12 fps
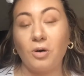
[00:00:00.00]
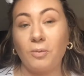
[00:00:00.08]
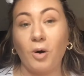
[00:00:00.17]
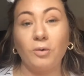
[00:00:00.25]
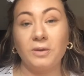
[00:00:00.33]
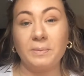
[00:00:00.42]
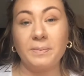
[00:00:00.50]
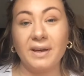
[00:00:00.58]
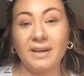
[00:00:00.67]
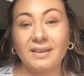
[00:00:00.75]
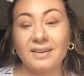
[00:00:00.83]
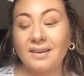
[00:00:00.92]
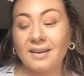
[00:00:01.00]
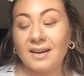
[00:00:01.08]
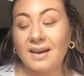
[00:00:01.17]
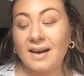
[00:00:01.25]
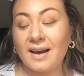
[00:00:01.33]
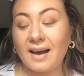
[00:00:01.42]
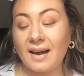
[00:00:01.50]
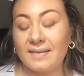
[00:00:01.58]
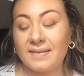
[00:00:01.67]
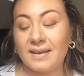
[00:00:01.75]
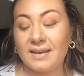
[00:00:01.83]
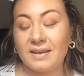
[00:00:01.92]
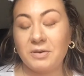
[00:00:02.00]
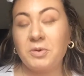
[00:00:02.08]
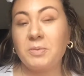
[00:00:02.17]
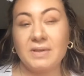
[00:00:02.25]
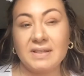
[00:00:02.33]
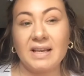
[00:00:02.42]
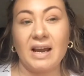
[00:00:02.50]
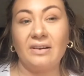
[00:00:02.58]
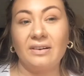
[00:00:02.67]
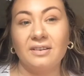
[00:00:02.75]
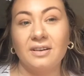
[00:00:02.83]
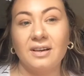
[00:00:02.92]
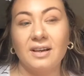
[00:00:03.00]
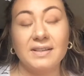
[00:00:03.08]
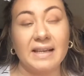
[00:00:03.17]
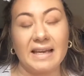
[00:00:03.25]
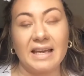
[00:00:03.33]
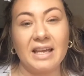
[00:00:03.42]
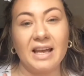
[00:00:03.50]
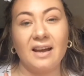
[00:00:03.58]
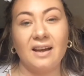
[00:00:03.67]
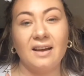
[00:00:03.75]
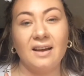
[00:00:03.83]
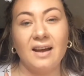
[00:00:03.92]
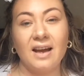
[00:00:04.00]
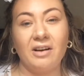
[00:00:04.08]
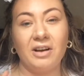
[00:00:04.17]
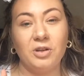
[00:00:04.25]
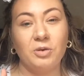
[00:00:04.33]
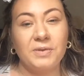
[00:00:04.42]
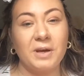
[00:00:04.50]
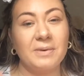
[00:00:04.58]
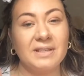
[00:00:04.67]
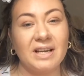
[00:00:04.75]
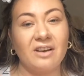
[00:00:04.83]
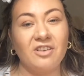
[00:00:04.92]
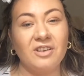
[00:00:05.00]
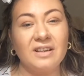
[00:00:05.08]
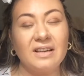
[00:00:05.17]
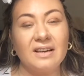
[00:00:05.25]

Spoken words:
only pick. I think it would be mascara, because I hate how I look without mascara.